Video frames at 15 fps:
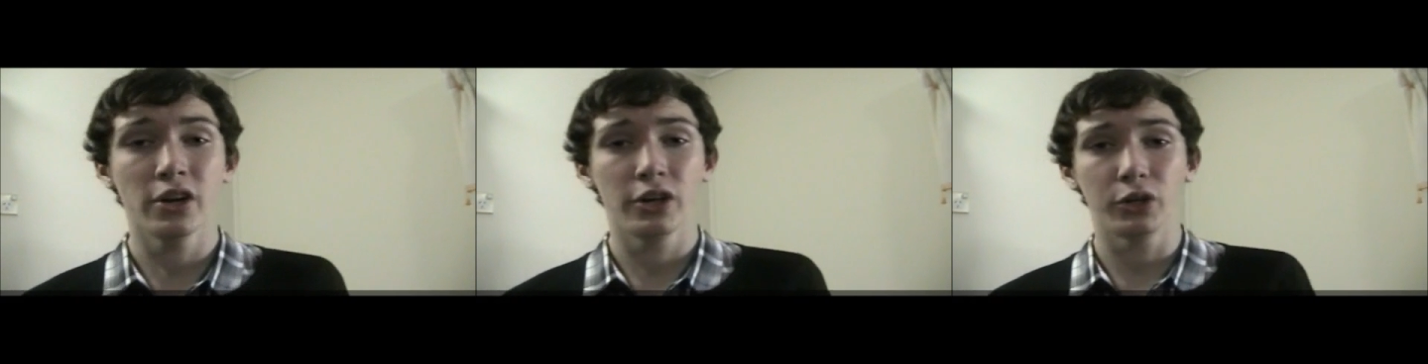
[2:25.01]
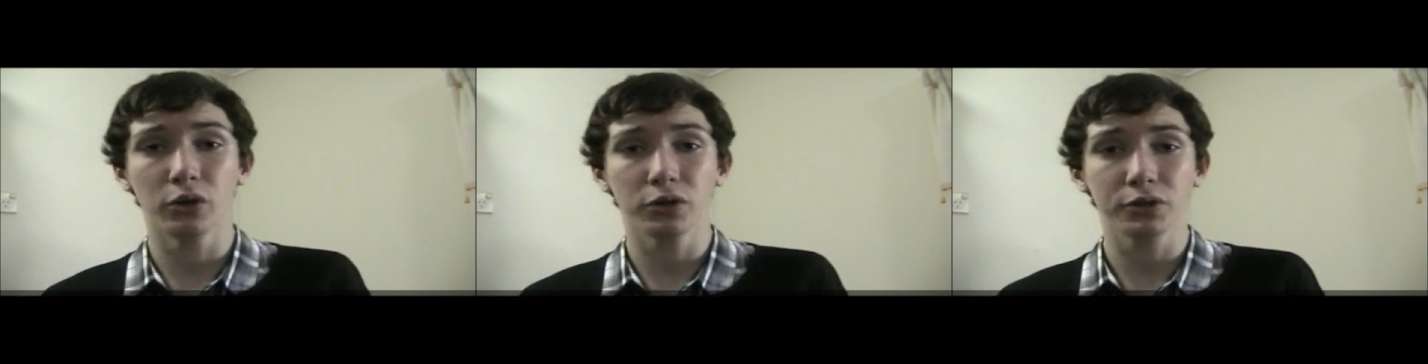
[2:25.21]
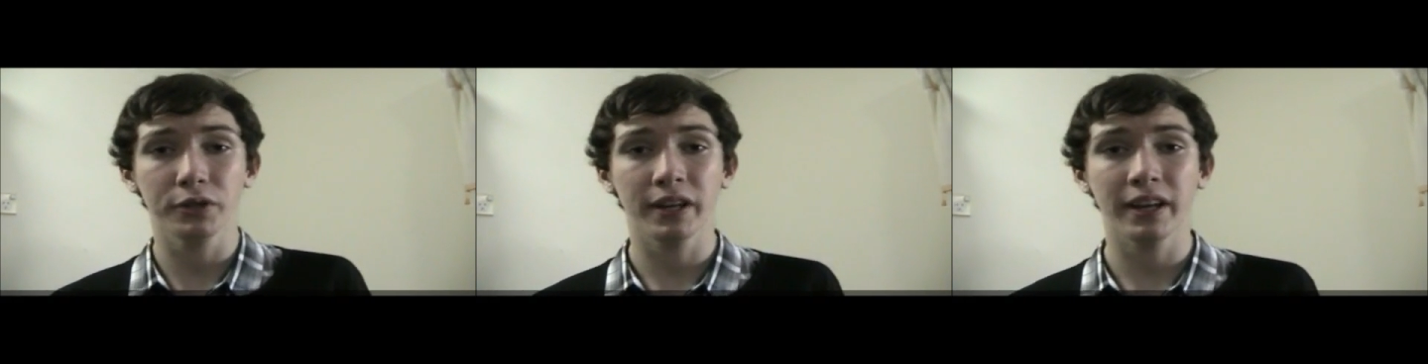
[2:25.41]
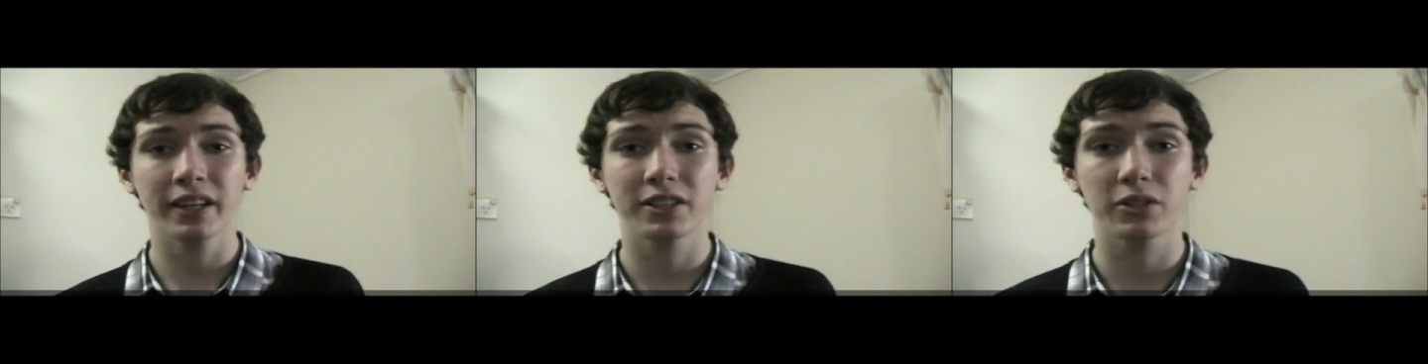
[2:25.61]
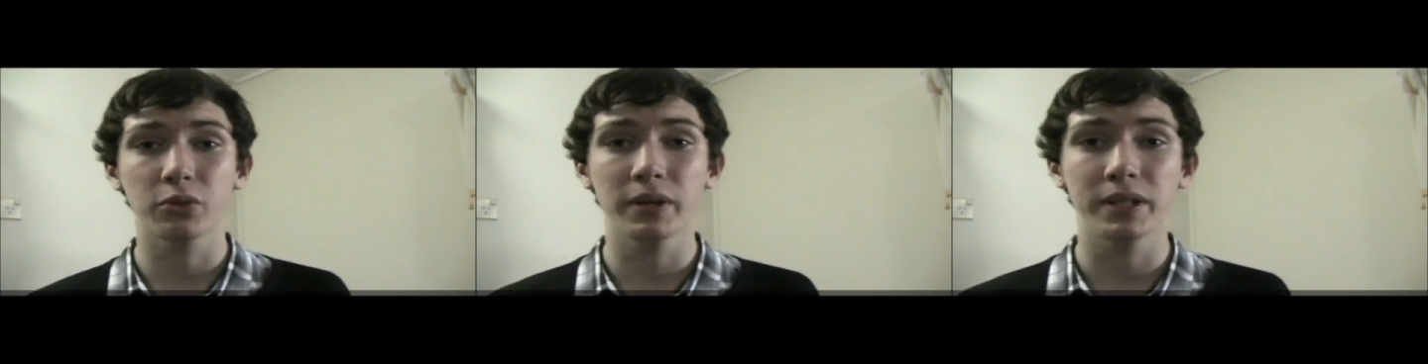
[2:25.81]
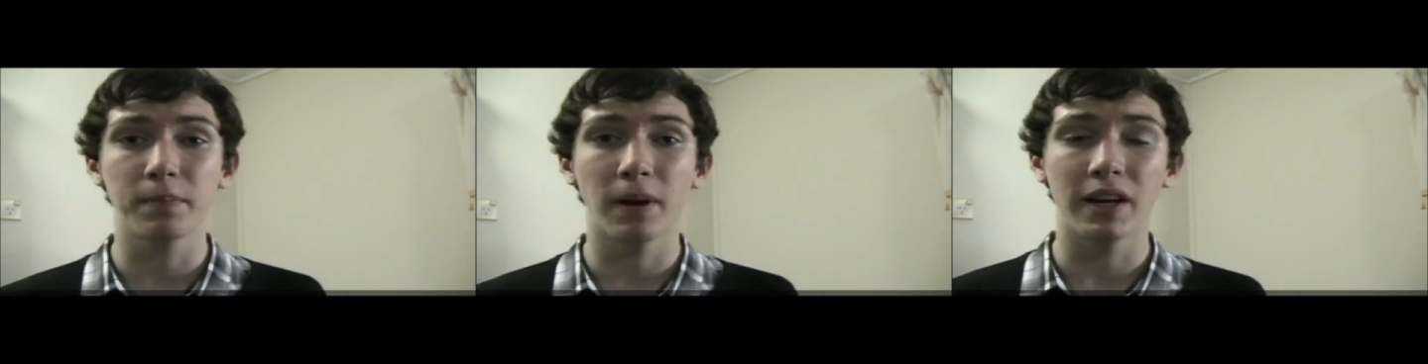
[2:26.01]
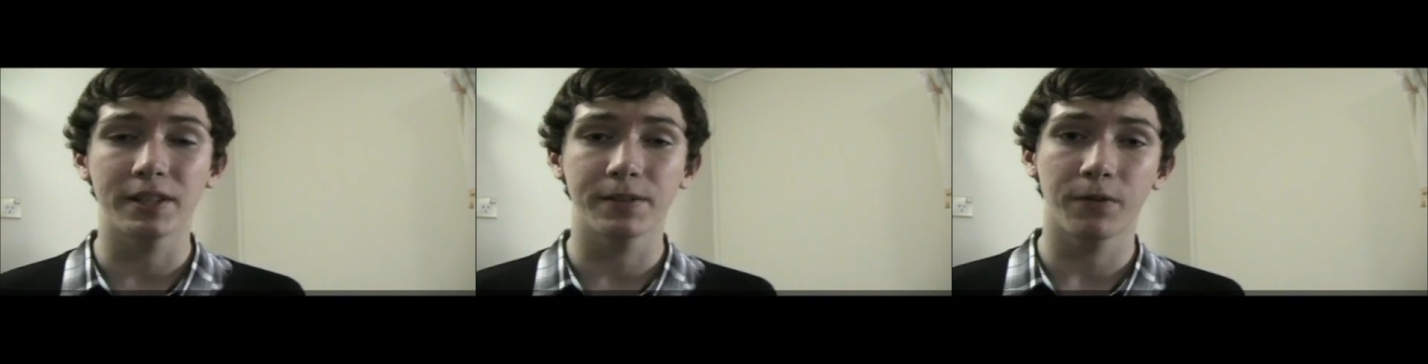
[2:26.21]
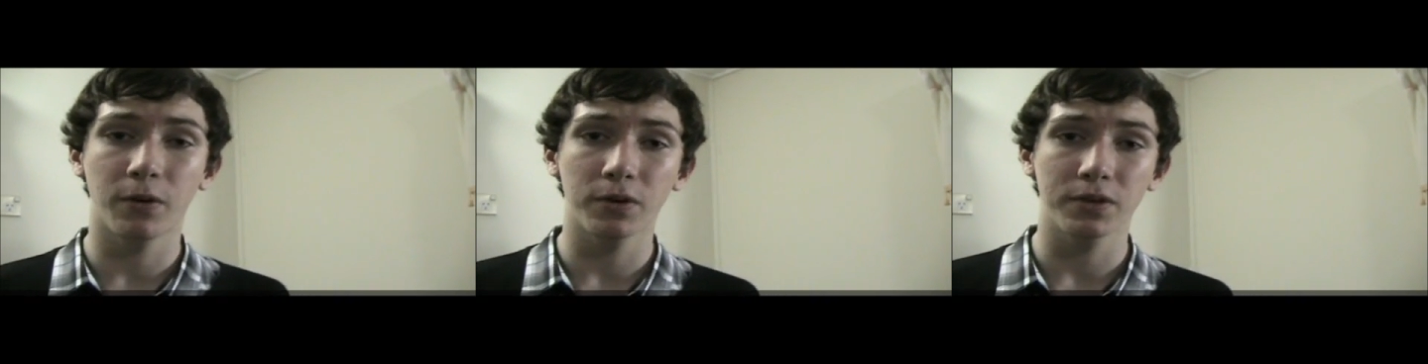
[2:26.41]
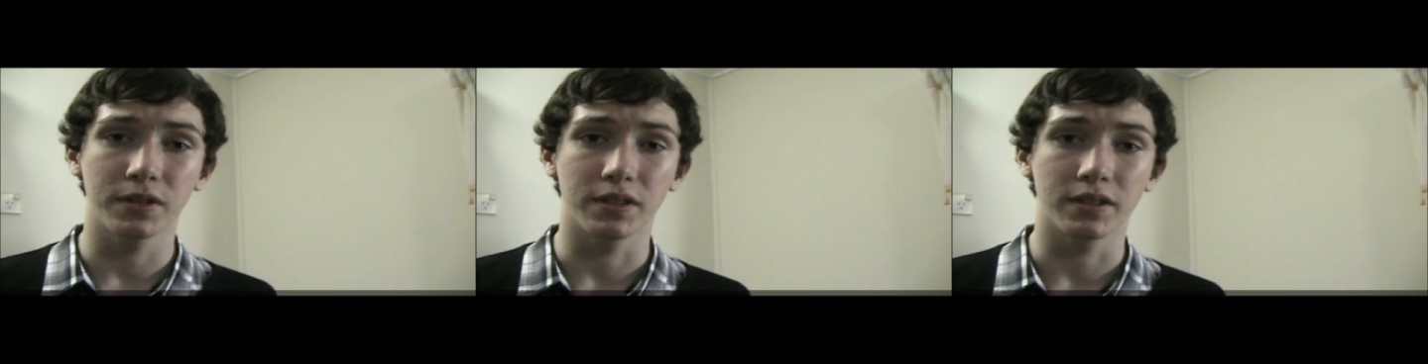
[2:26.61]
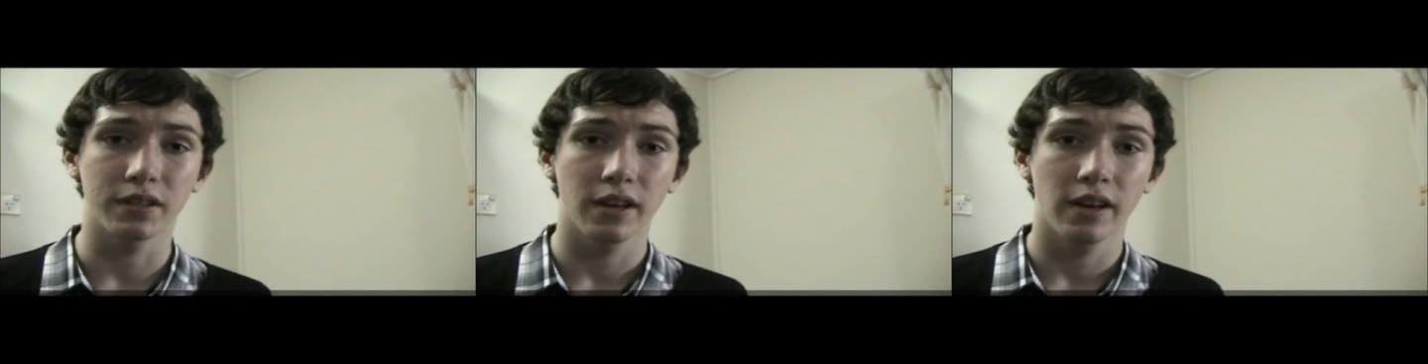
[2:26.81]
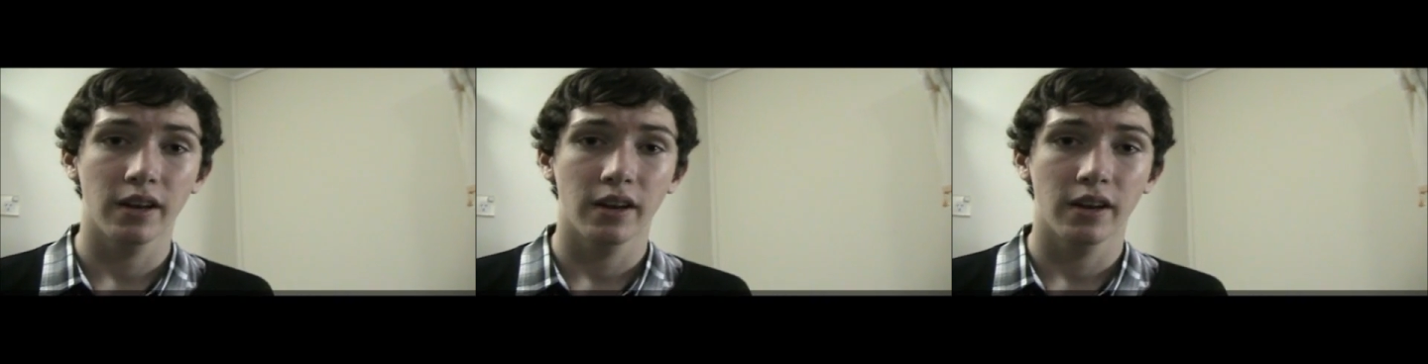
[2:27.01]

you're also getting squeezed by its forces,